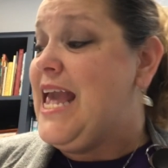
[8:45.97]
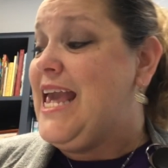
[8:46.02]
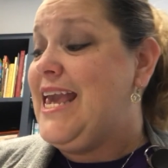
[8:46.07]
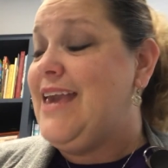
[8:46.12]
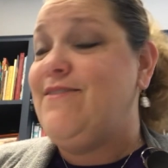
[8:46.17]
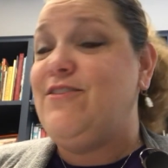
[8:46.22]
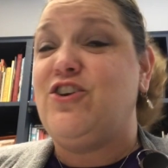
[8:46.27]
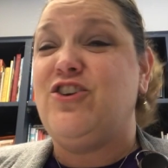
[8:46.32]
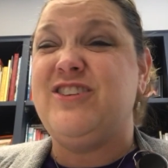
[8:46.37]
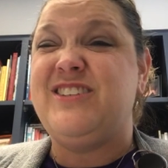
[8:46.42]

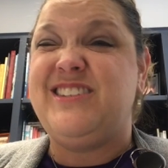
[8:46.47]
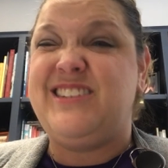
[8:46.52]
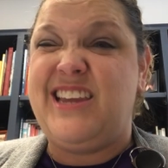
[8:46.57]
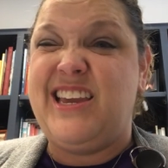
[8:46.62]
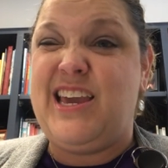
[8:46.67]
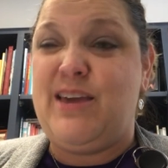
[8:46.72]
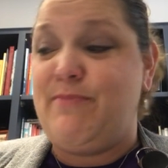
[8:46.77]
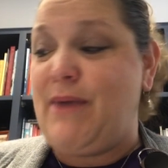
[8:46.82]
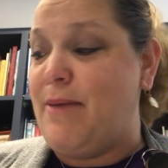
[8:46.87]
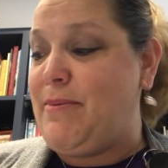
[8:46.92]
even her
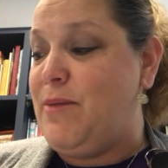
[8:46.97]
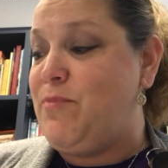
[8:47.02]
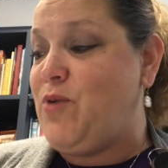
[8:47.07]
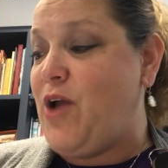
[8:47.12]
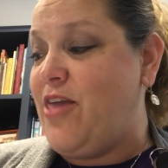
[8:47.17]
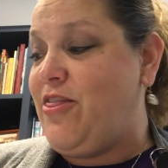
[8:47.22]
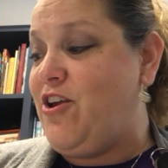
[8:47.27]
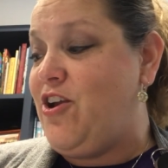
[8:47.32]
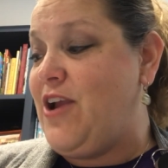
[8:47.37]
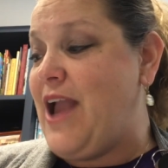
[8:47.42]
stinky baby
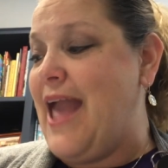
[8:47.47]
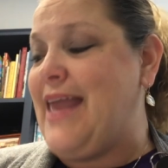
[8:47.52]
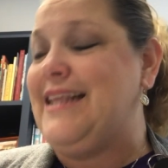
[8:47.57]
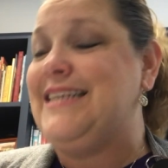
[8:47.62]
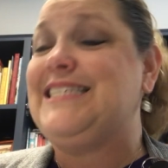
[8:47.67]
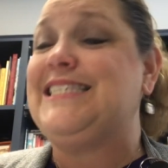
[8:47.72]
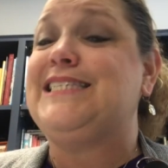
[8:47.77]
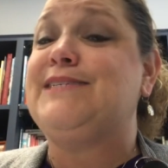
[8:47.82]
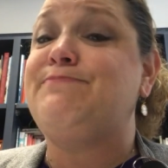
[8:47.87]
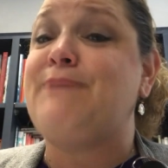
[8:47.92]
brother, and
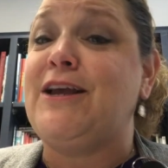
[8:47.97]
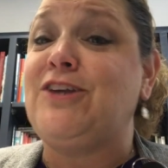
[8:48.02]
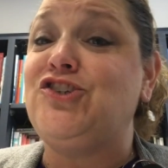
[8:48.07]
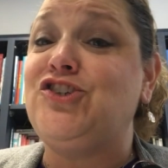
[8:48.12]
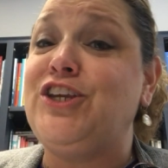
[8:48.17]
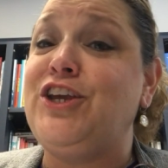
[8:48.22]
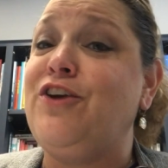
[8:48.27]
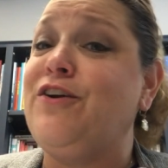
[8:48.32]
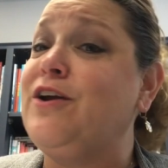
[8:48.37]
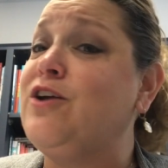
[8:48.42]

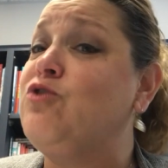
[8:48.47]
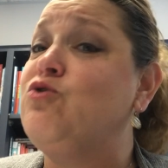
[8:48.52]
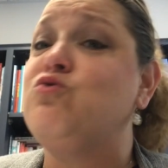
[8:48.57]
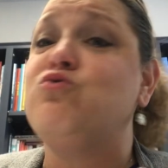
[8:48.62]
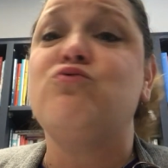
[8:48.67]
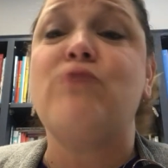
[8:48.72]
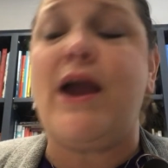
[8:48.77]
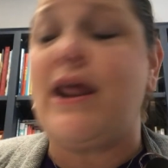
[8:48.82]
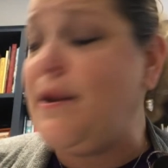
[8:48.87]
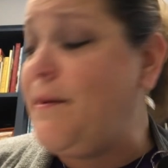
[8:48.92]
especially her
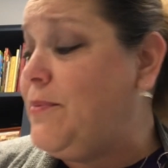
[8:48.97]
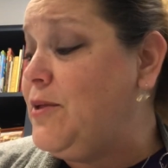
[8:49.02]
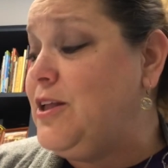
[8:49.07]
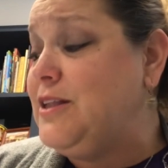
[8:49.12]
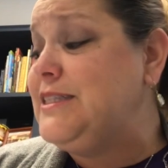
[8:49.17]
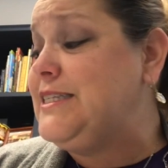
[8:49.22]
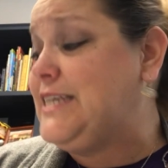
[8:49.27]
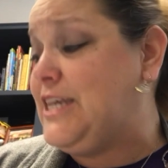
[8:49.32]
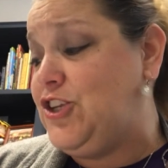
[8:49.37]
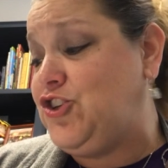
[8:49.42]
incredible
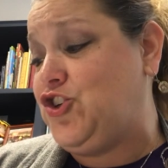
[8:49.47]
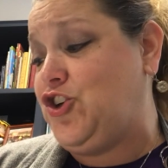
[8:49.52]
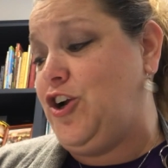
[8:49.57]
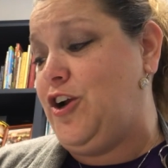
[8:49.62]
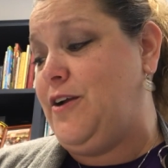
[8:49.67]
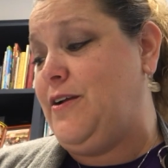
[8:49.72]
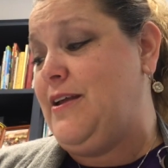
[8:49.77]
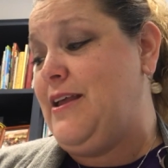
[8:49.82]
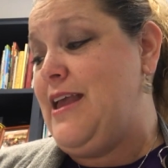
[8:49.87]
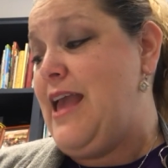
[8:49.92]

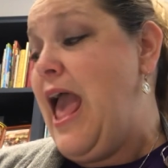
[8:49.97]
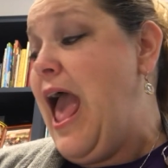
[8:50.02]
teacher.